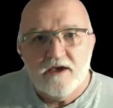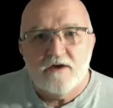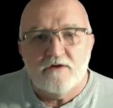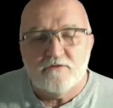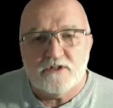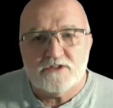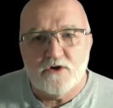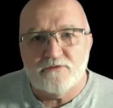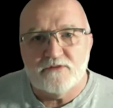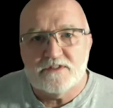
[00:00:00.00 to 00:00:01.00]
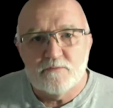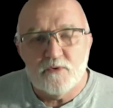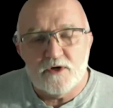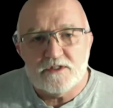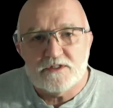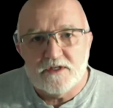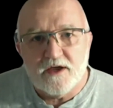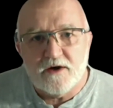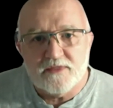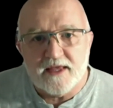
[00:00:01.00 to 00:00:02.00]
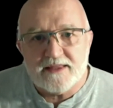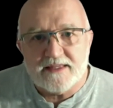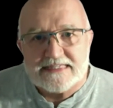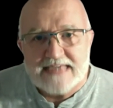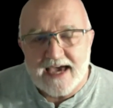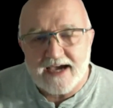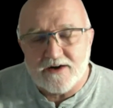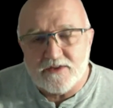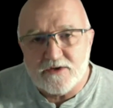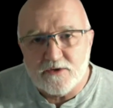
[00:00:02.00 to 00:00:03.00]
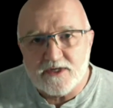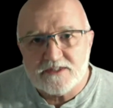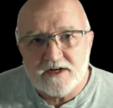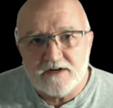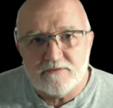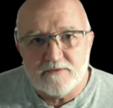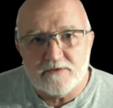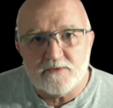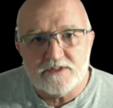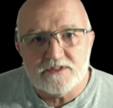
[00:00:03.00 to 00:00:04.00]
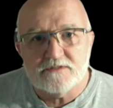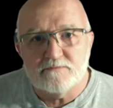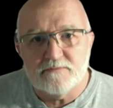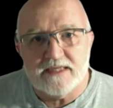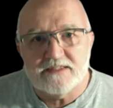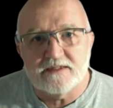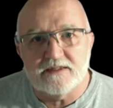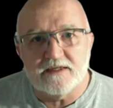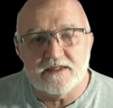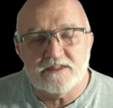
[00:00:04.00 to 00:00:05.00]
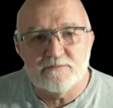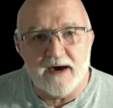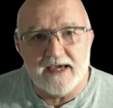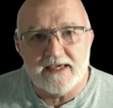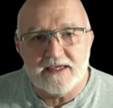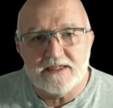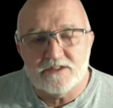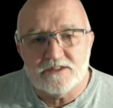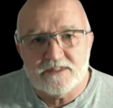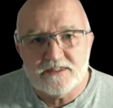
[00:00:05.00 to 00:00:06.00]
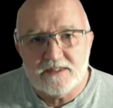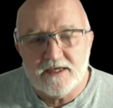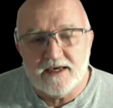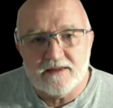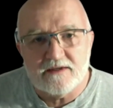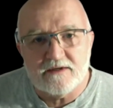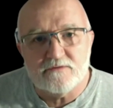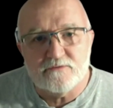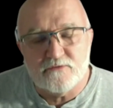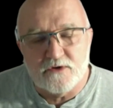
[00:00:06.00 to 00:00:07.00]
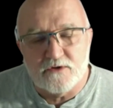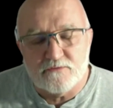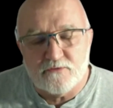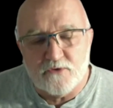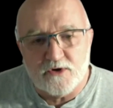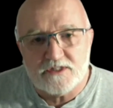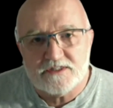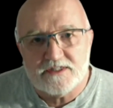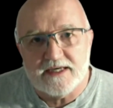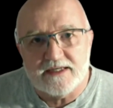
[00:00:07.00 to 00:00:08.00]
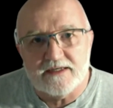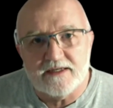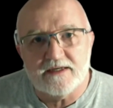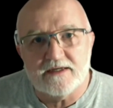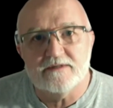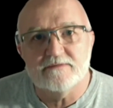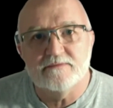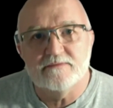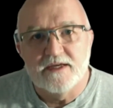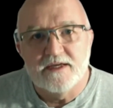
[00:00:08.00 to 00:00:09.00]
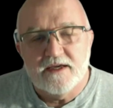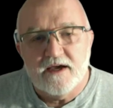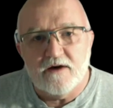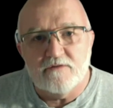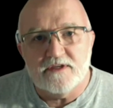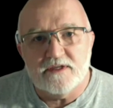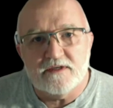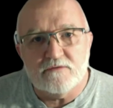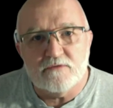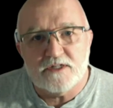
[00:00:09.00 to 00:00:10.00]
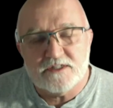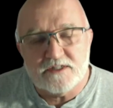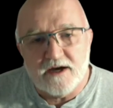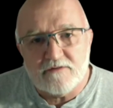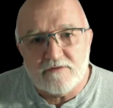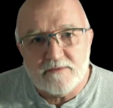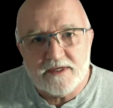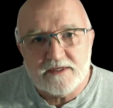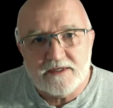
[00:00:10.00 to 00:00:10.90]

First off, it's important to note that the attack on the US government was basically a spy agency, and the full force of the Russian government